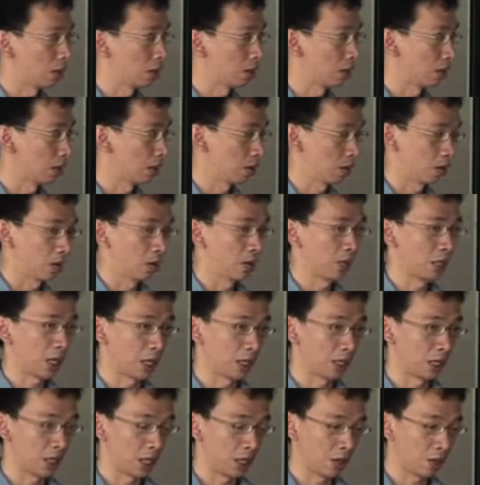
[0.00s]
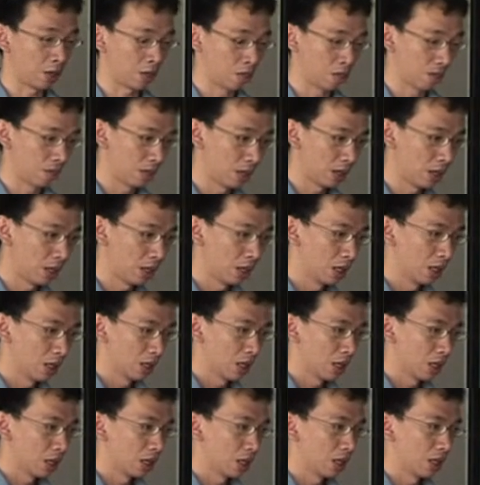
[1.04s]
United Kingdom.
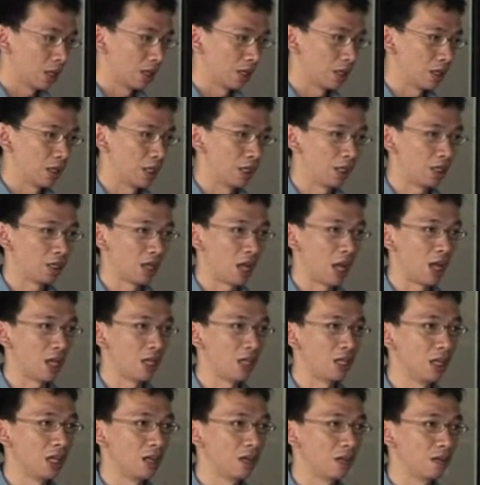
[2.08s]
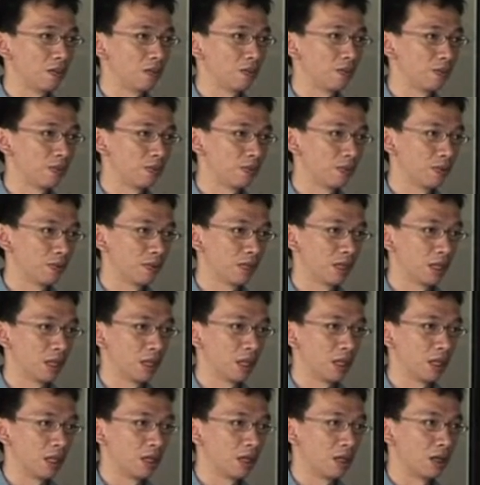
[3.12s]
This idea of
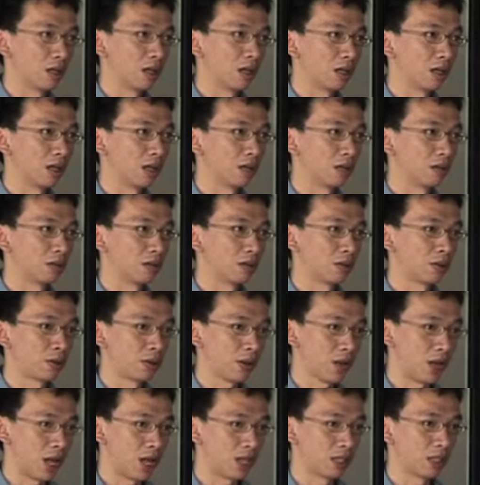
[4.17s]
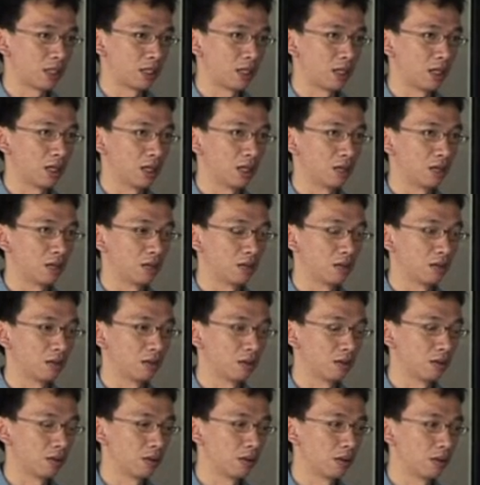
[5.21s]
trades and
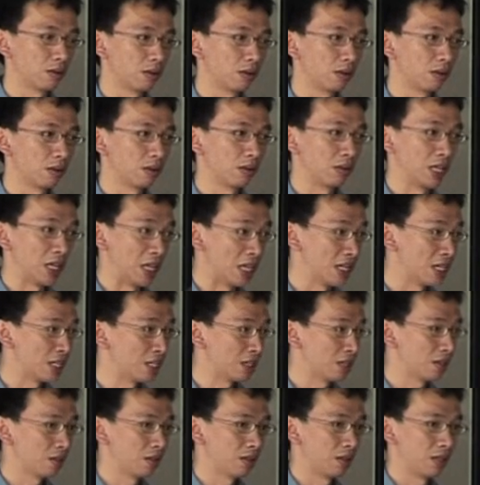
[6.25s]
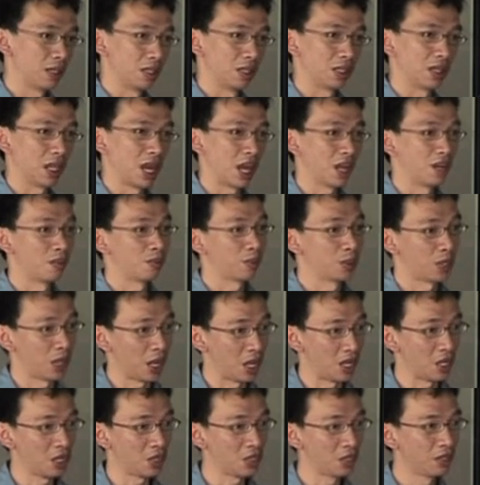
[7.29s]
eat is kind of
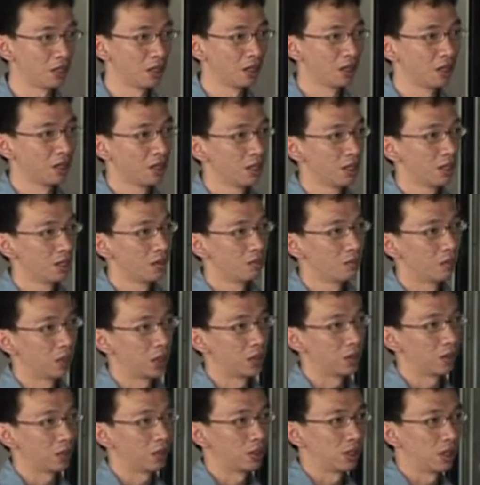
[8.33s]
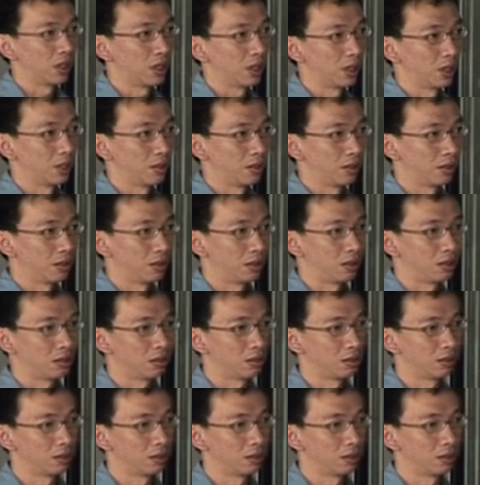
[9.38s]
changed because the